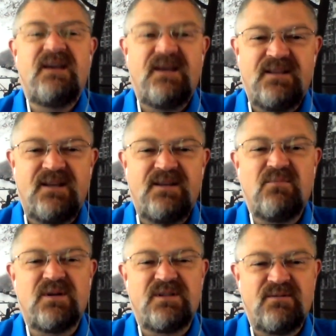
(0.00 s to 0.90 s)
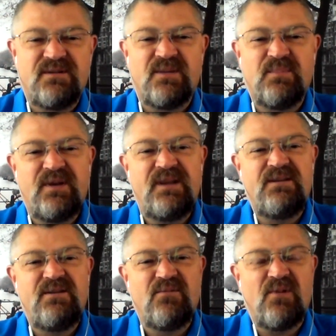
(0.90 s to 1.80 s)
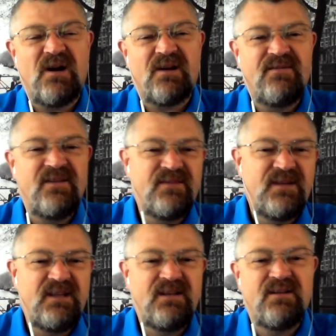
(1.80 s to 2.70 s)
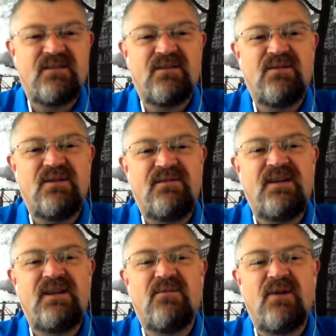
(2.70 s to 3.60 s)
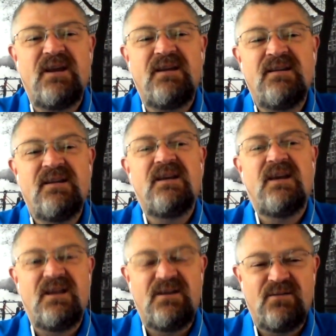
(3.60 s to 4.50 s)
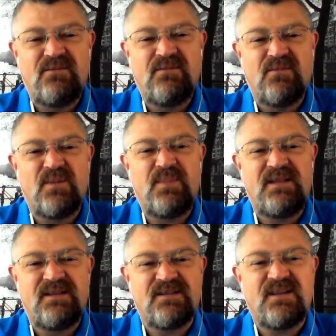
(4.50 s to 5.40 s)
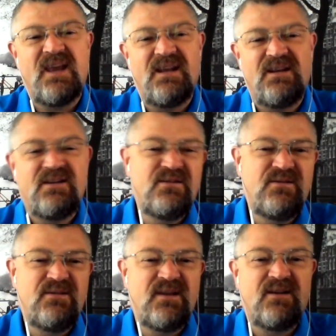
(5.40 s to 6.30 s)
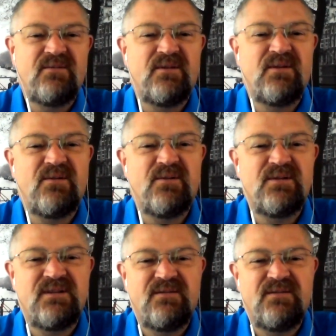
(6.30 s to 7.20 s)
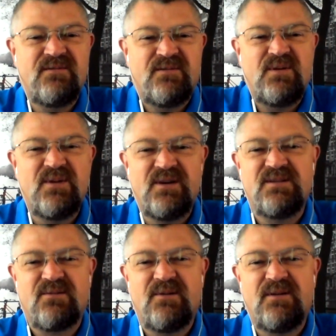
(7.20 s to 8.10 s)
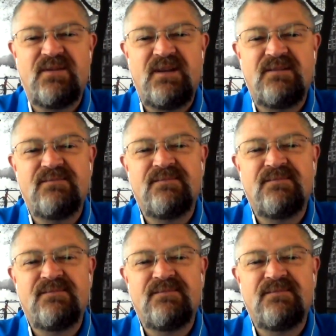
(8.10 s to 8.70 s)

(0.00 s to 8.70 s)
And then once it was complete, you'd walk fifteen to thirty feet away, and you'd repeat the scan. And you'd do that over the course of three million square feet.